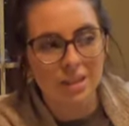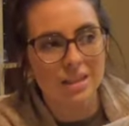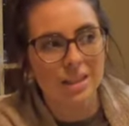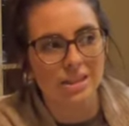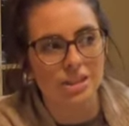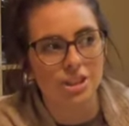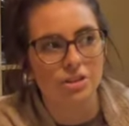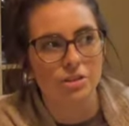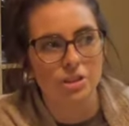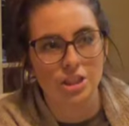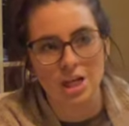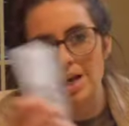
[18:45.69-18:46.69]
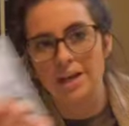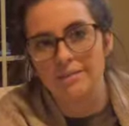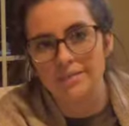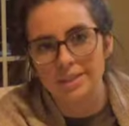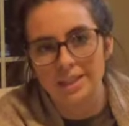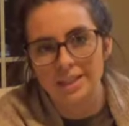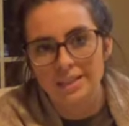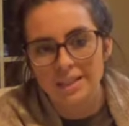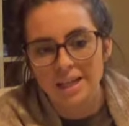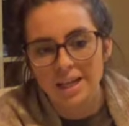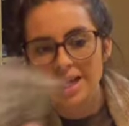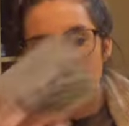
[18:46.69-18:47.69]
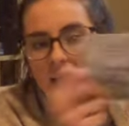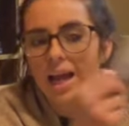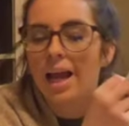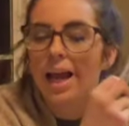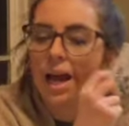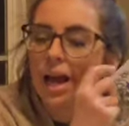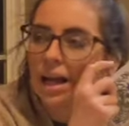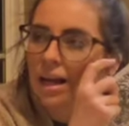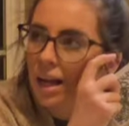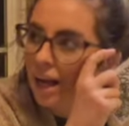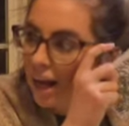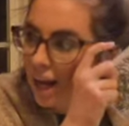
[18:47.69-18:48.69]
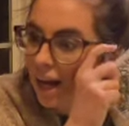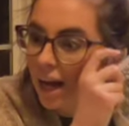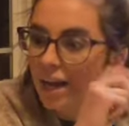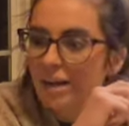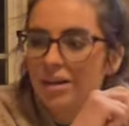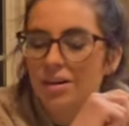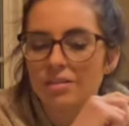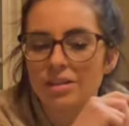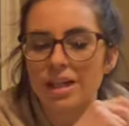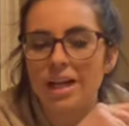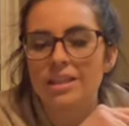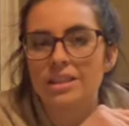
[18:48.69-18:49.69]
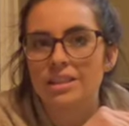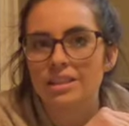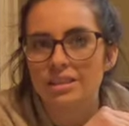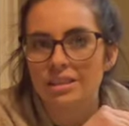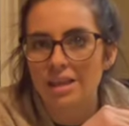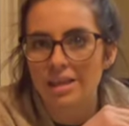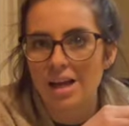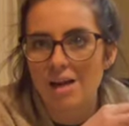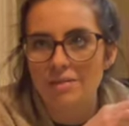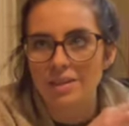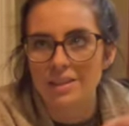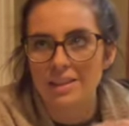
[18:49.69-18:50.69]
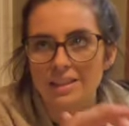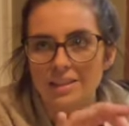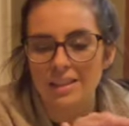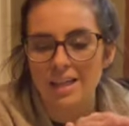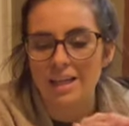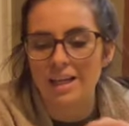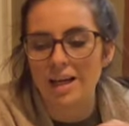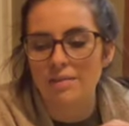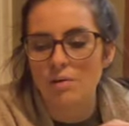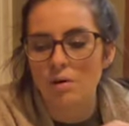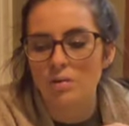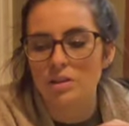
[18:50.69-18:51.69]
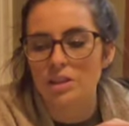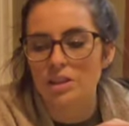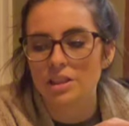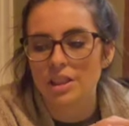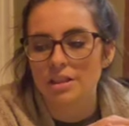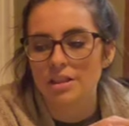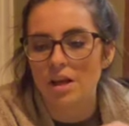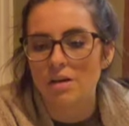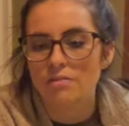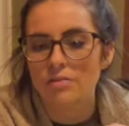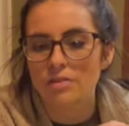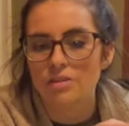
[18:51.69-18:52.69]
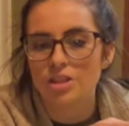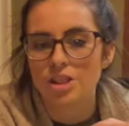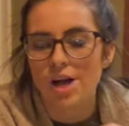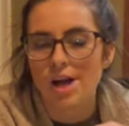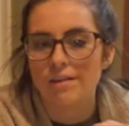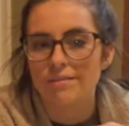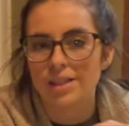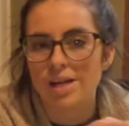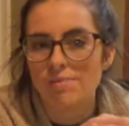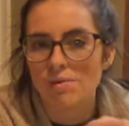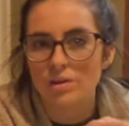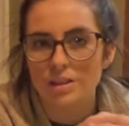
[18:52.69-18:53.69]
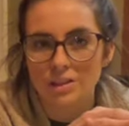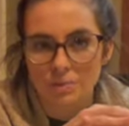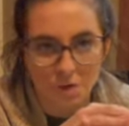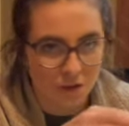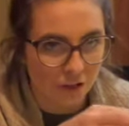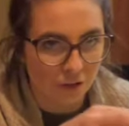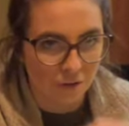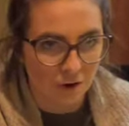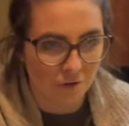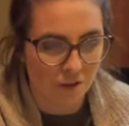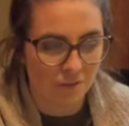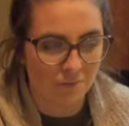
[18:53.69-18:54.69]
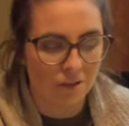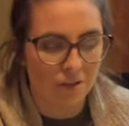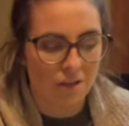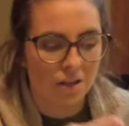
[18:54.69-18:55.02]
that she grew chives in, and I don't know, like I just, ever since then, like I've always just like loved chives, and I've always wanted to grow them.